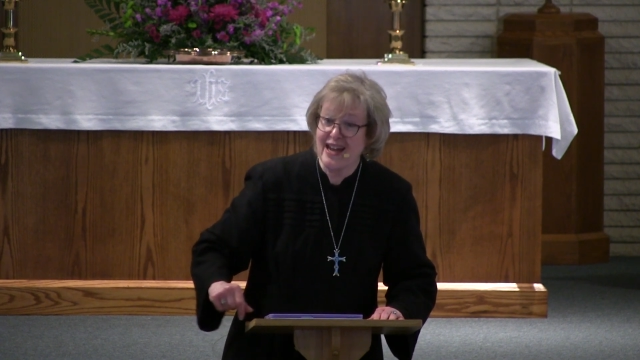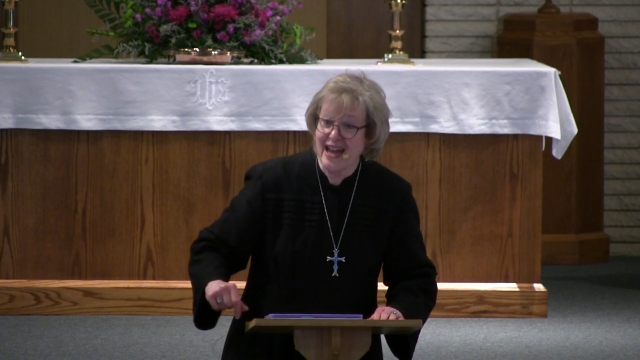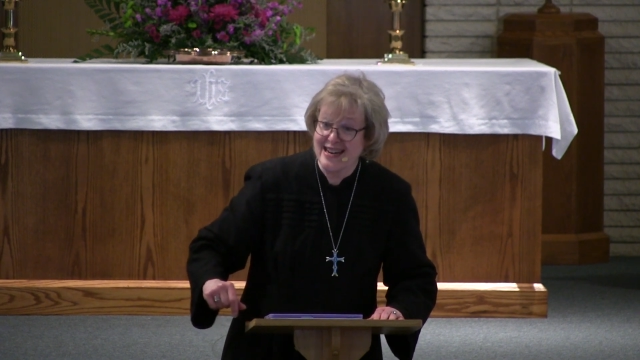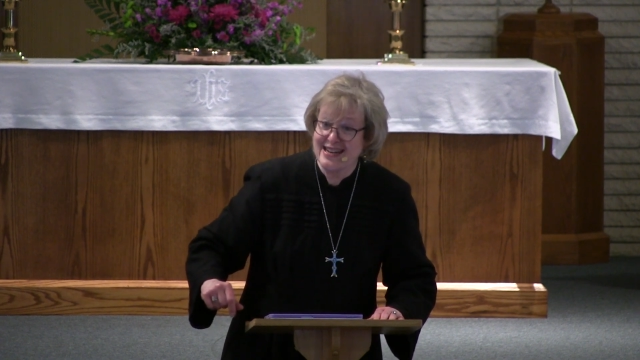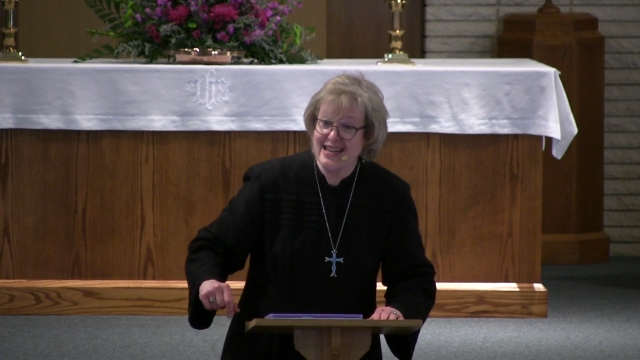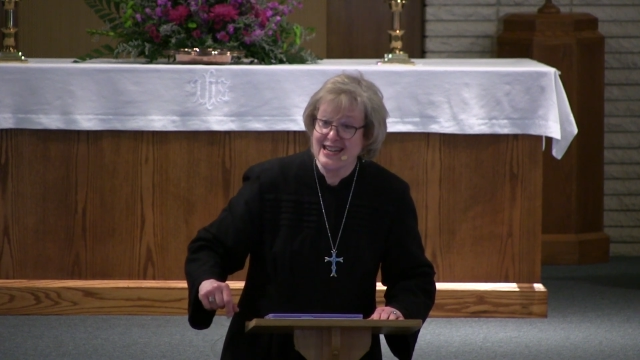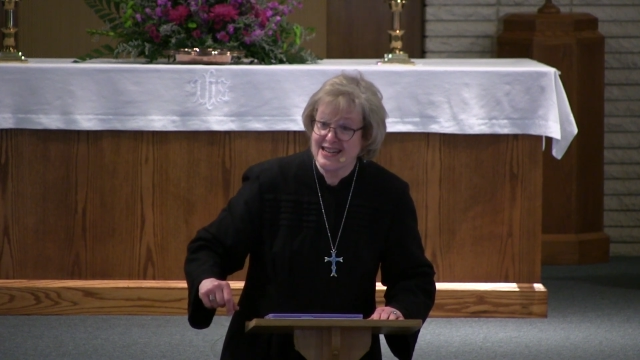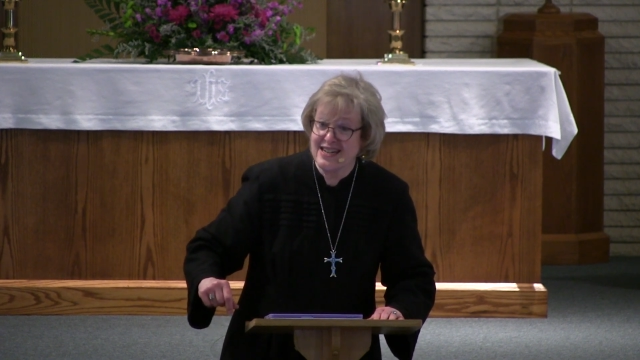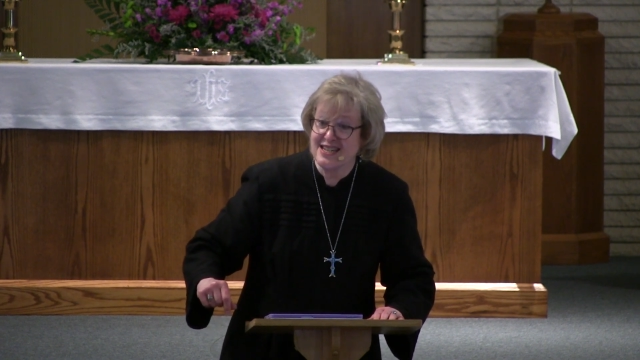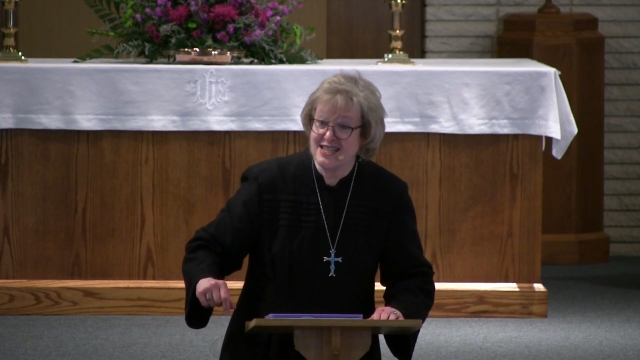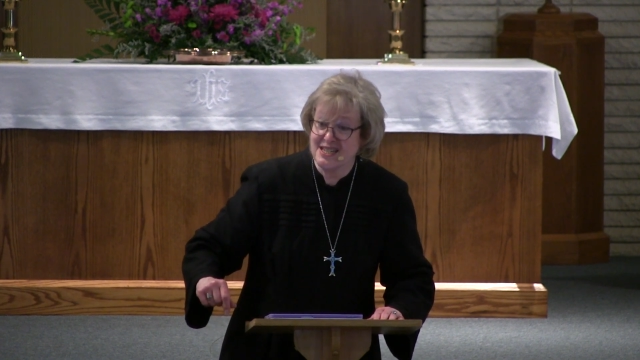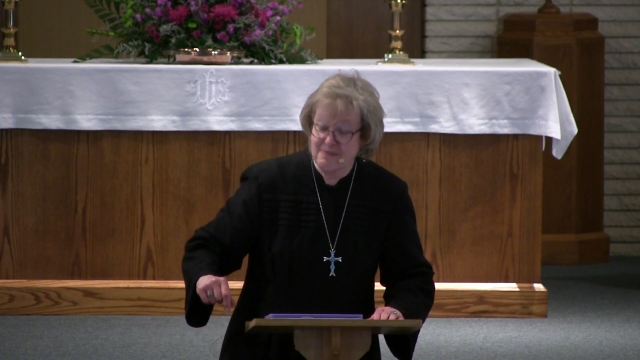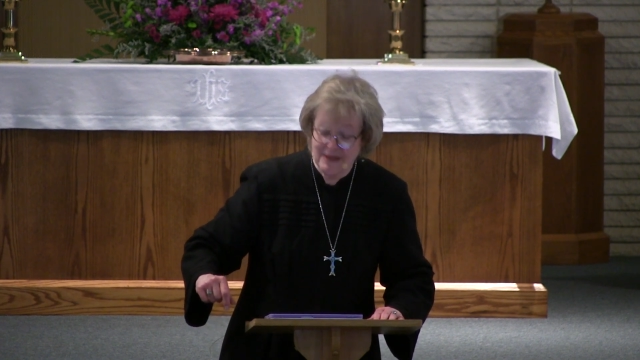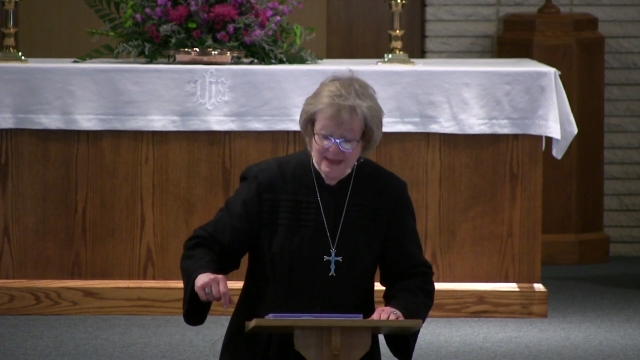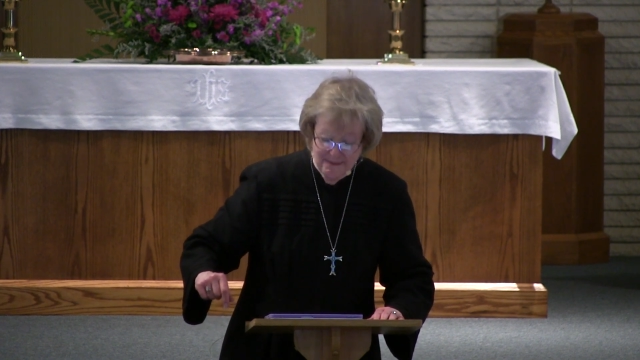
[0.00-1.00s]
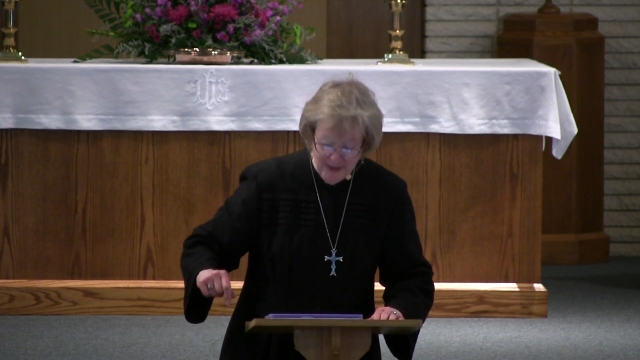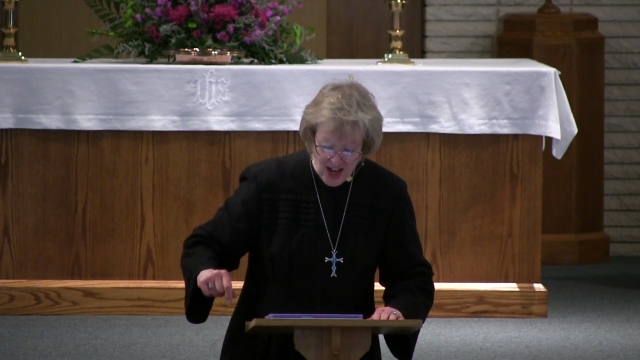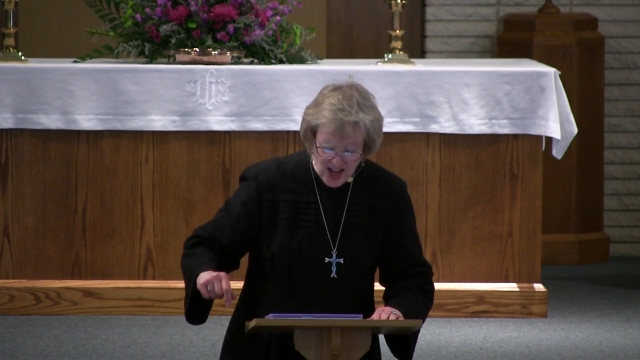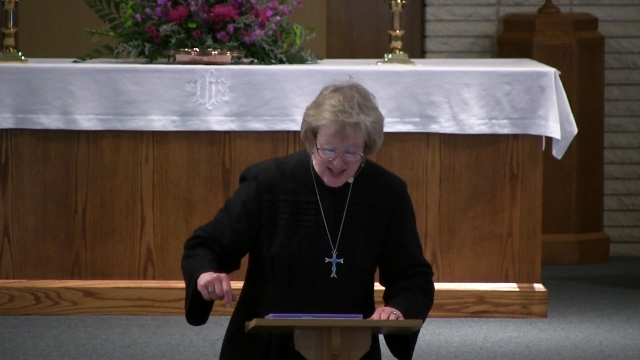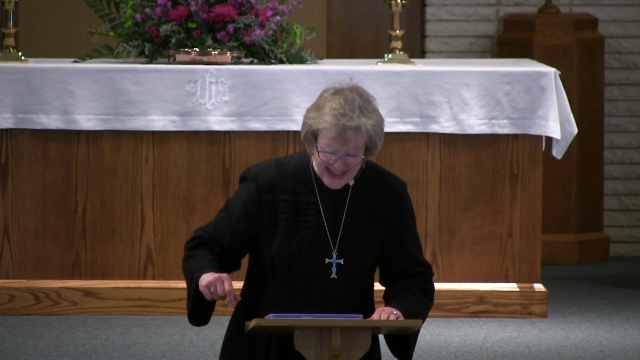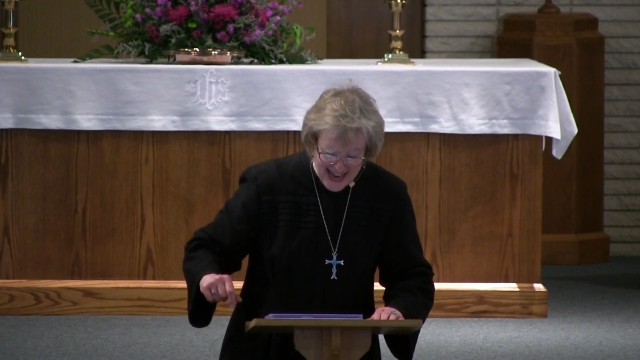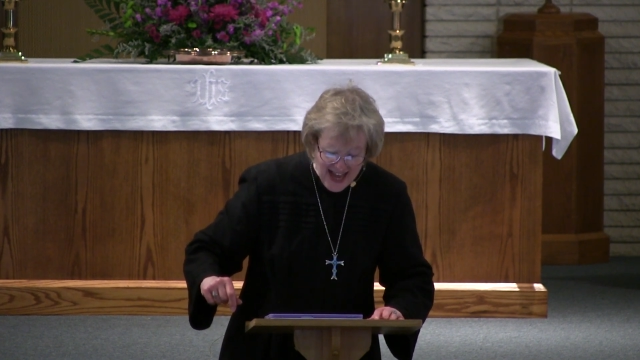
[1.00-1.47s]
I needed to be
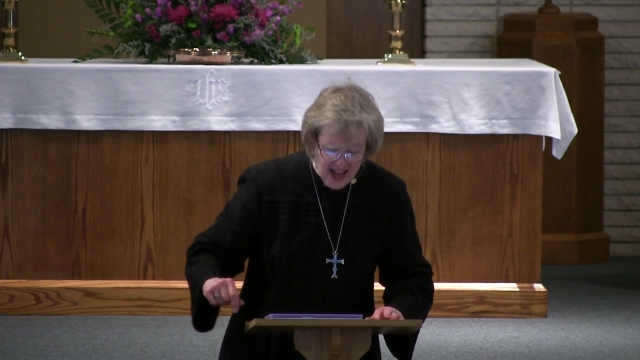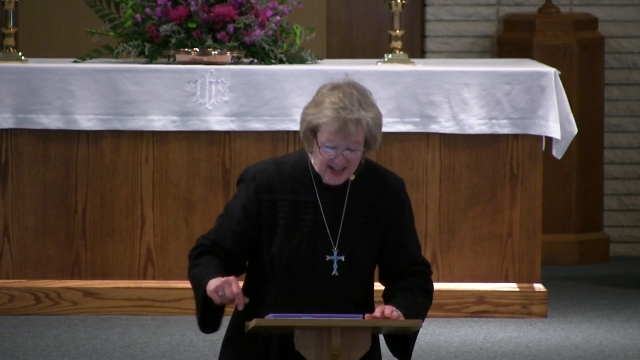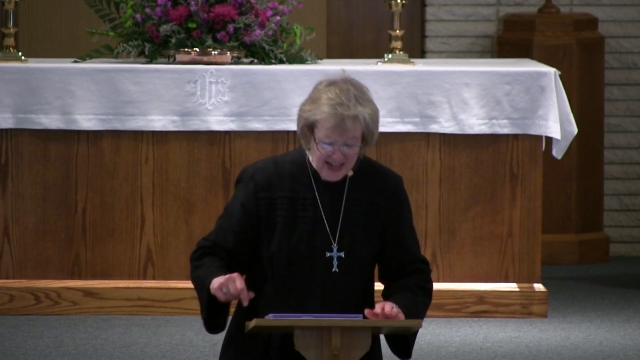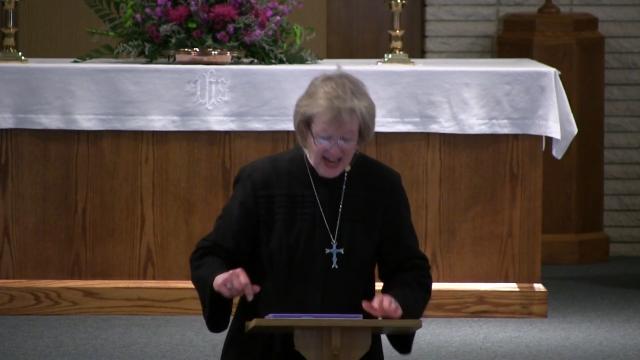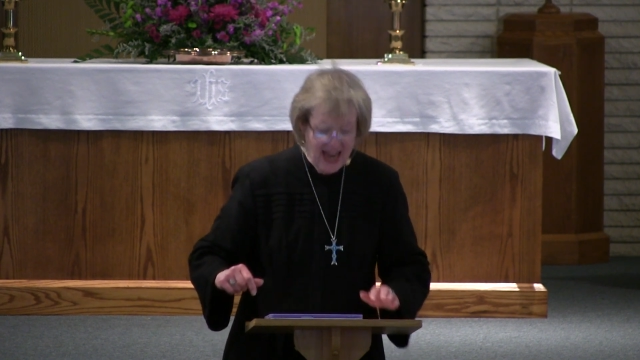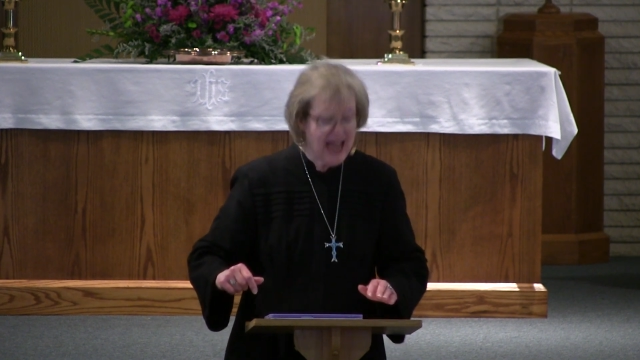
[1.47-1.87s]
bawled out,